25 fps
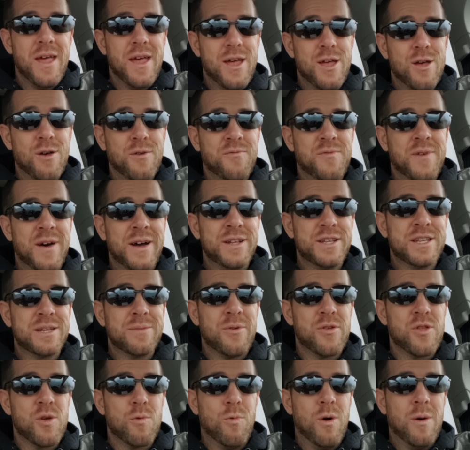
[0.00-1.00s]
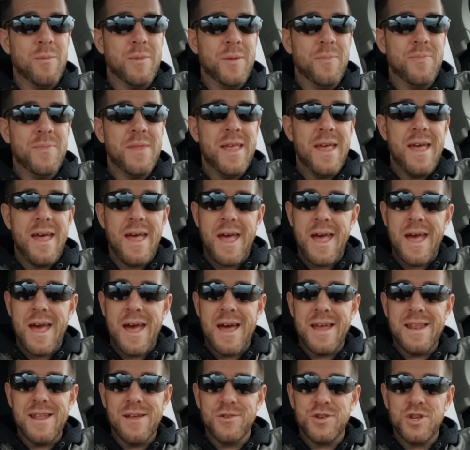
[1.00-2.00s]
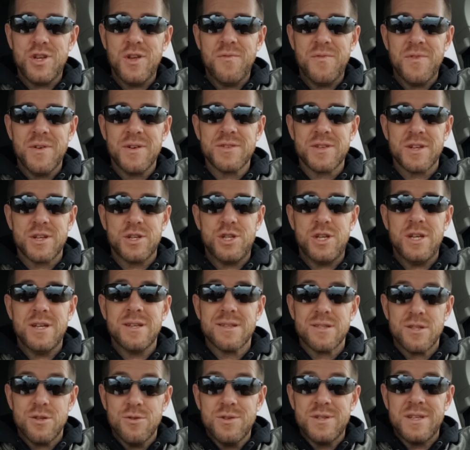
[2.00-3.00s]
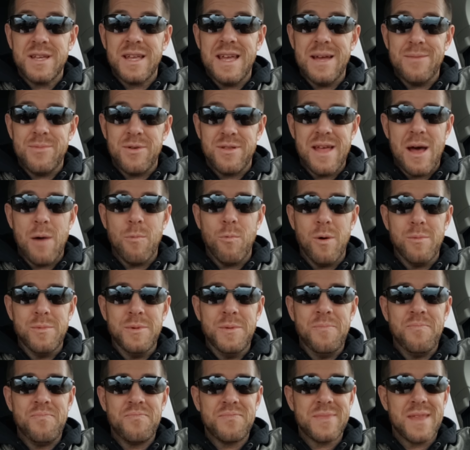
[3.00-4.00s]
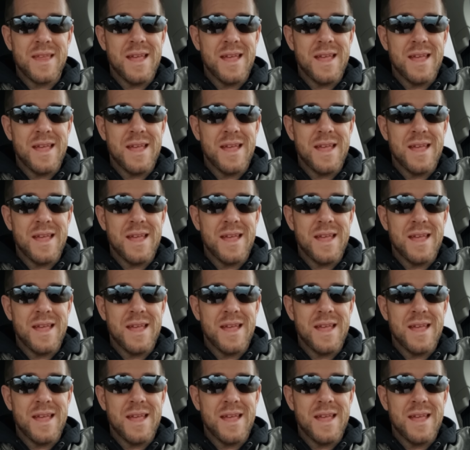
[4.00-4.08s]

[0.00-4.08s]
he'll find some other woman, and if she feels like she's losing him to that woman,